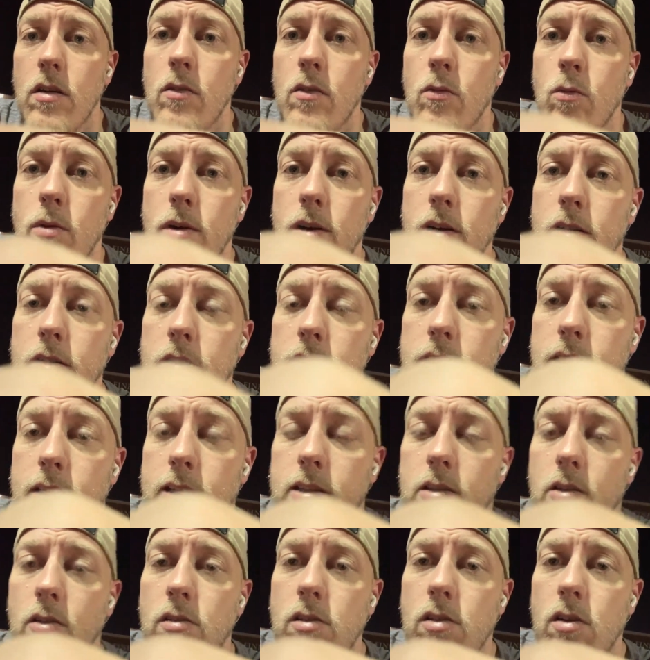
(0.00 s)
where you
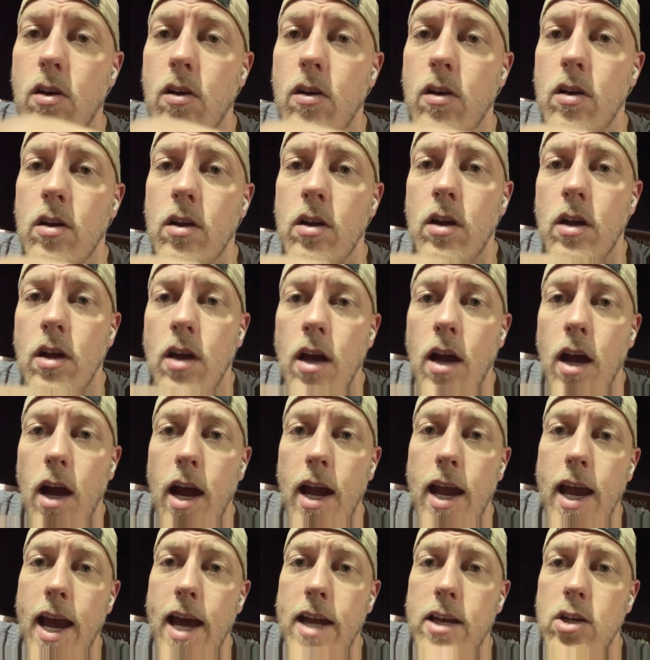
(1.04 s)
think those are?
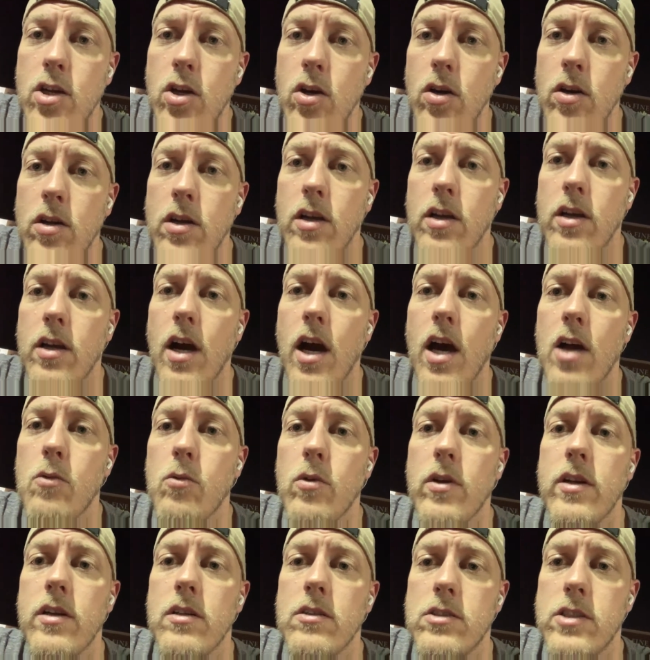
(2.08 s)
I had Cook,
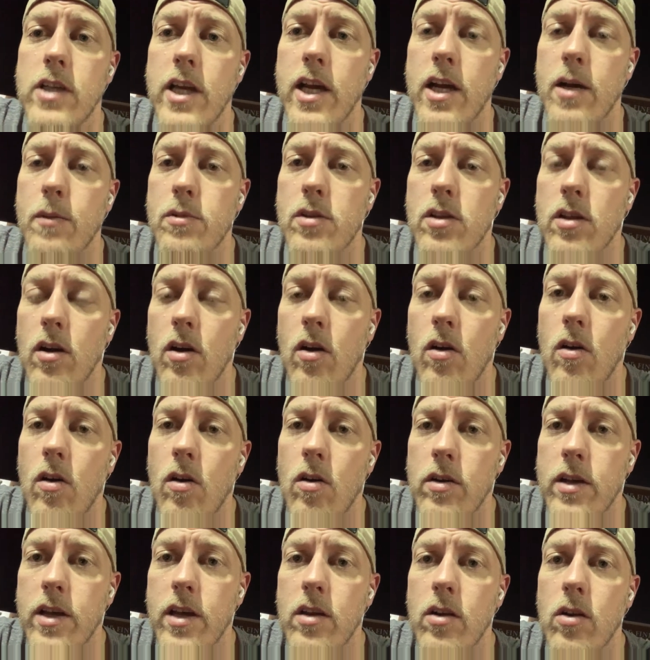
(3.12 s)
Godwin, and Jacobs
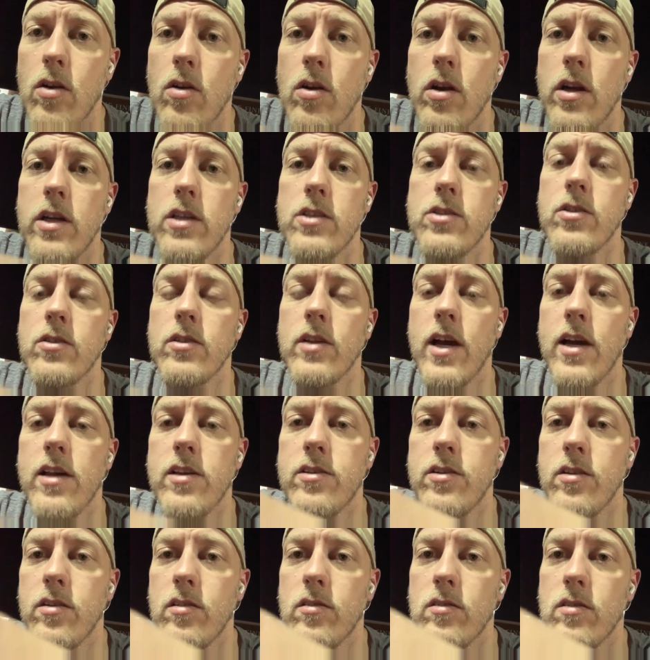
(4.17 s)
all get injured
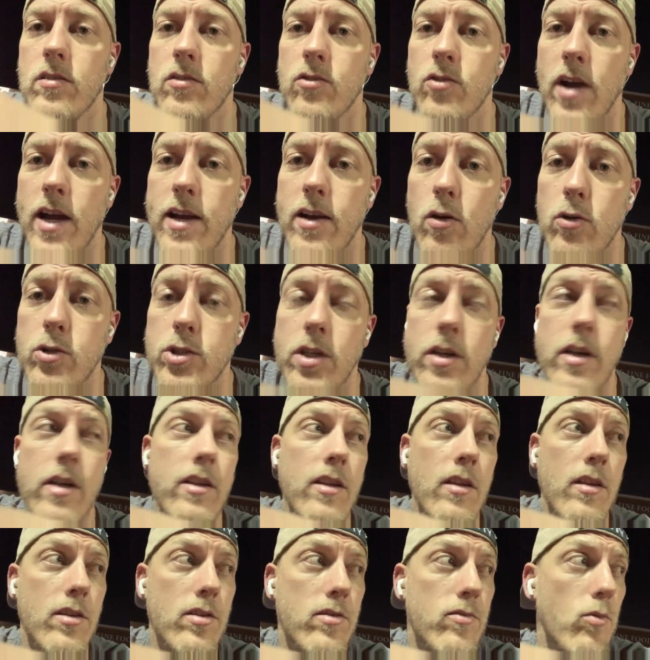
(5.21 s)
last year. Dried Ocean
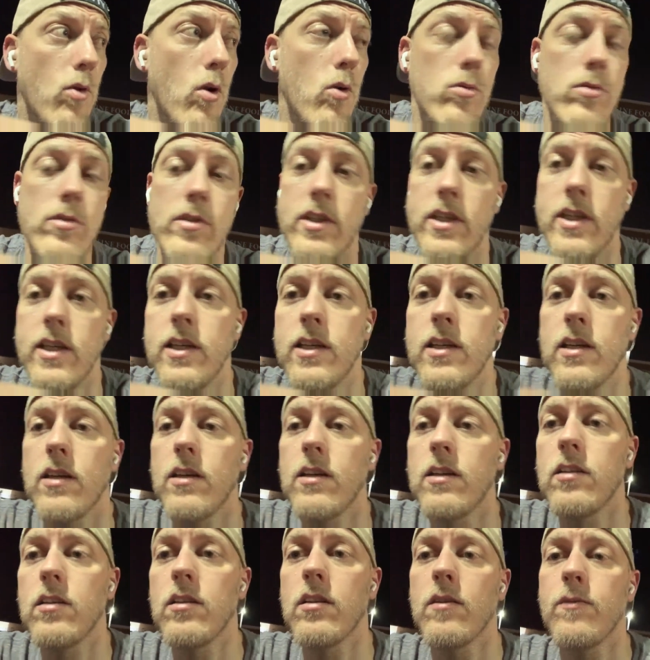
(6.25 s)
and the Throne League,
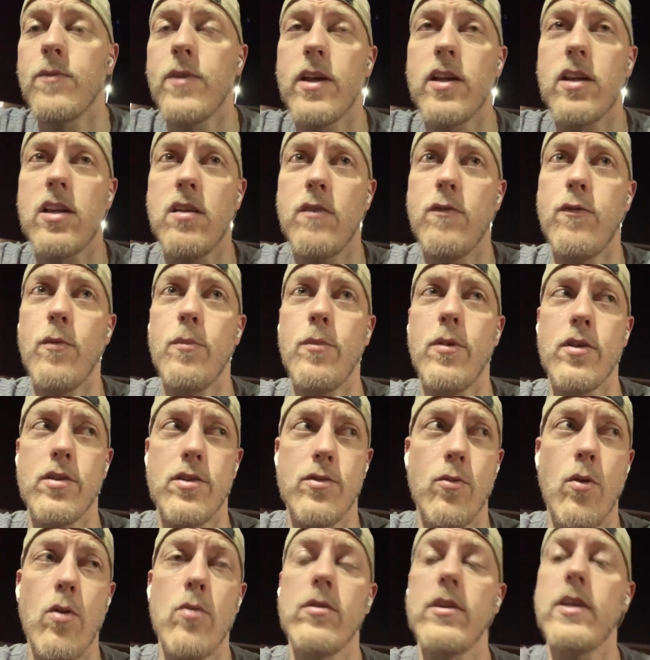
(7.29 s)
the Fantasy Football
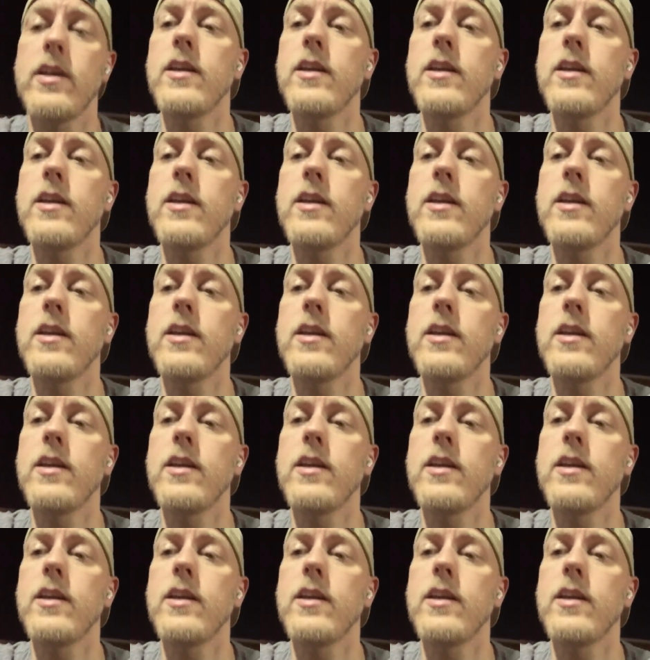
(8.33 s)
Throne